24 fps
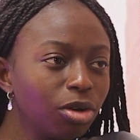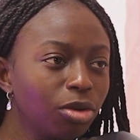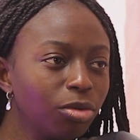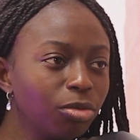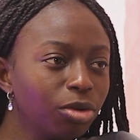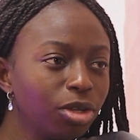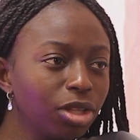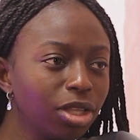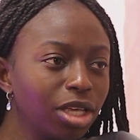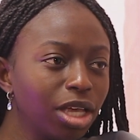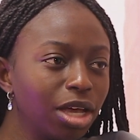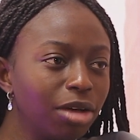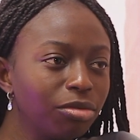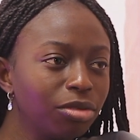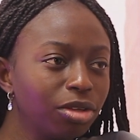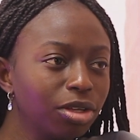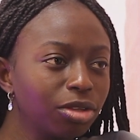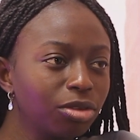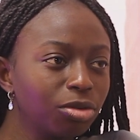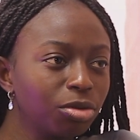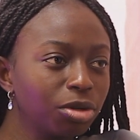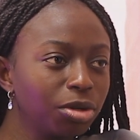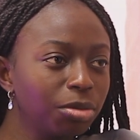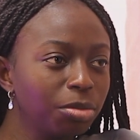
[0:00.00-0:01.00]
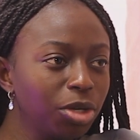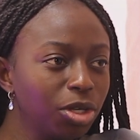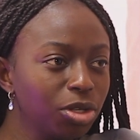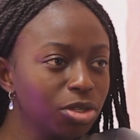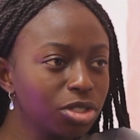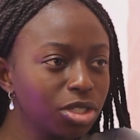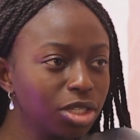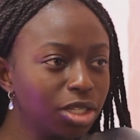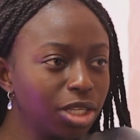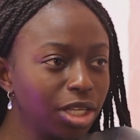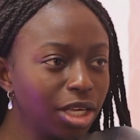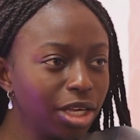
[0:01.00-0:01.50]
we don't really have, like, three
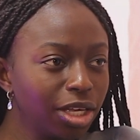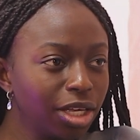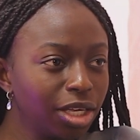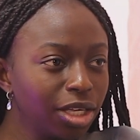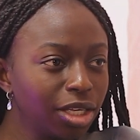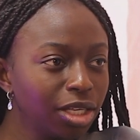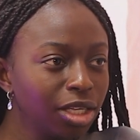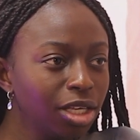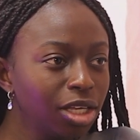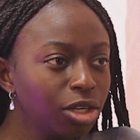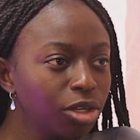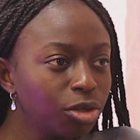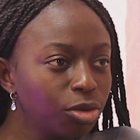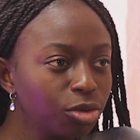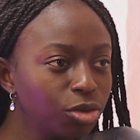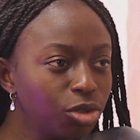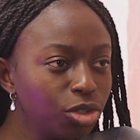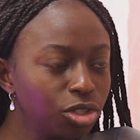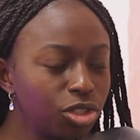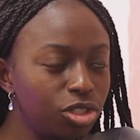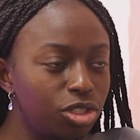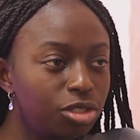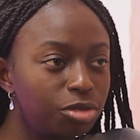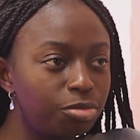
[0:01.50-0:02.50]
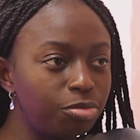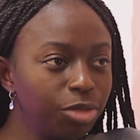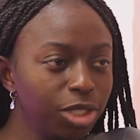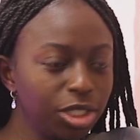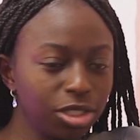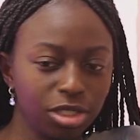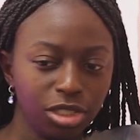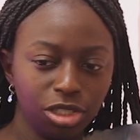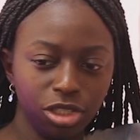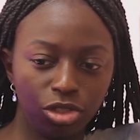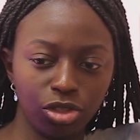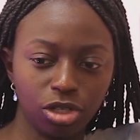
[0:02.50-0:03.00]
meals a day. You're just
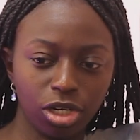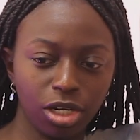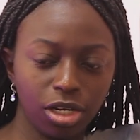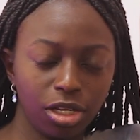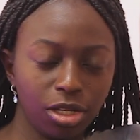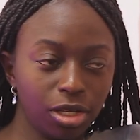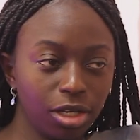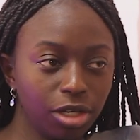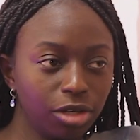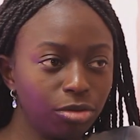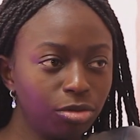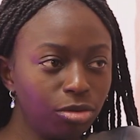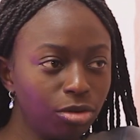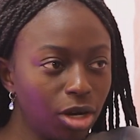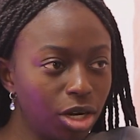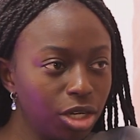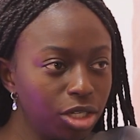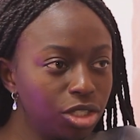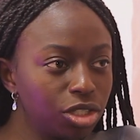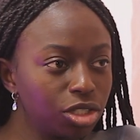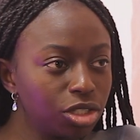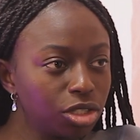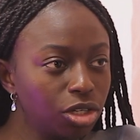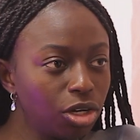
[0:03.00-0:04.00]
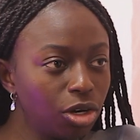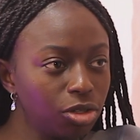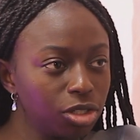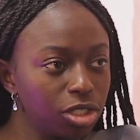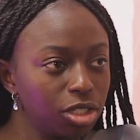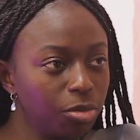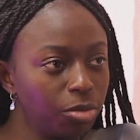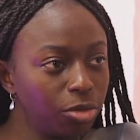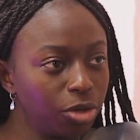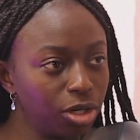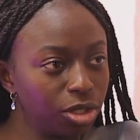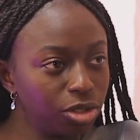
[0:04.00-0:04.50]
busy trying to, like, rush,
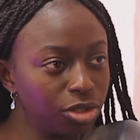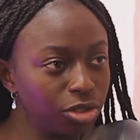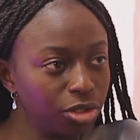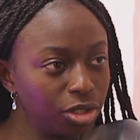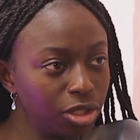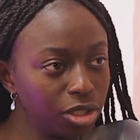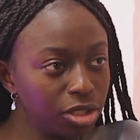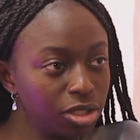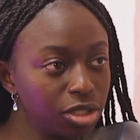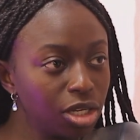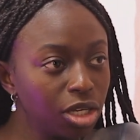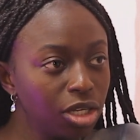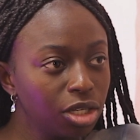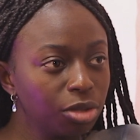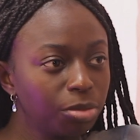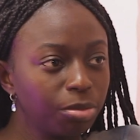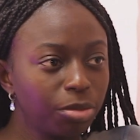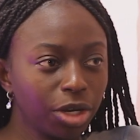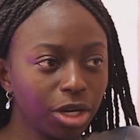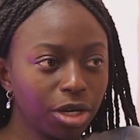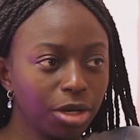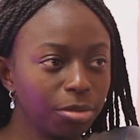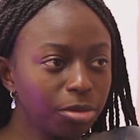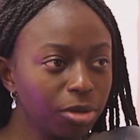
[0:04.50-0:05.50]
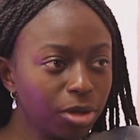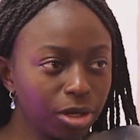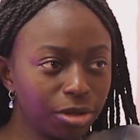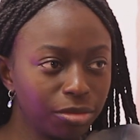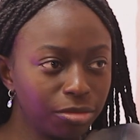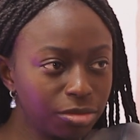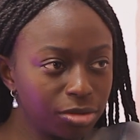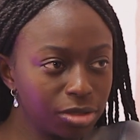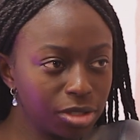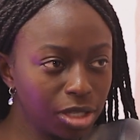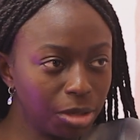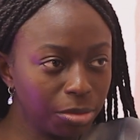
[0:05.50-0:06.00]
go somewhere, do this, yeah. pick up,
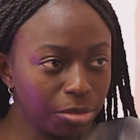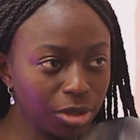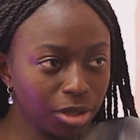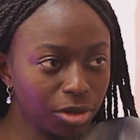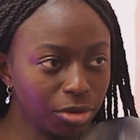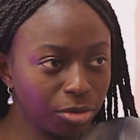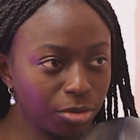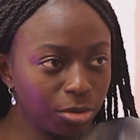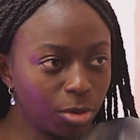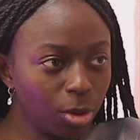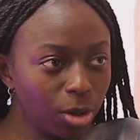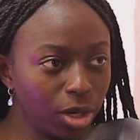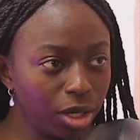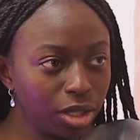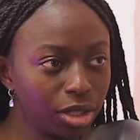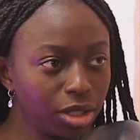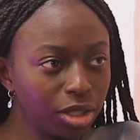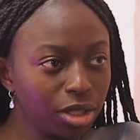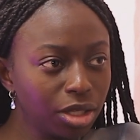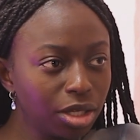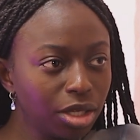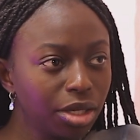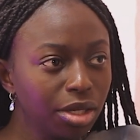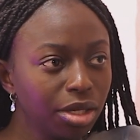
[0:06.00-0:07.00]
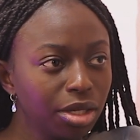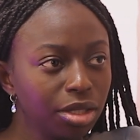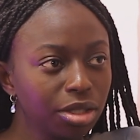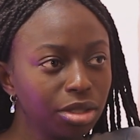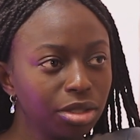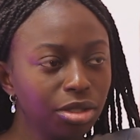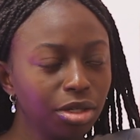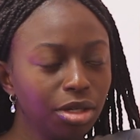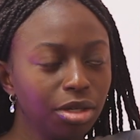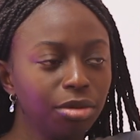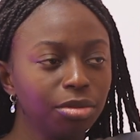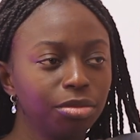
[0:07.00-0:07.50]
like, something quick,
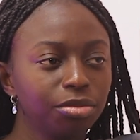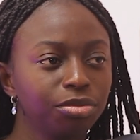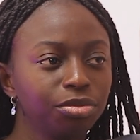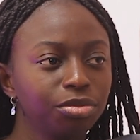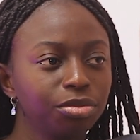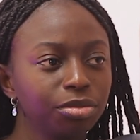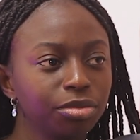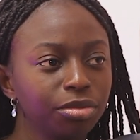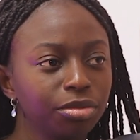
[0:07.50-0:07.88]
you know?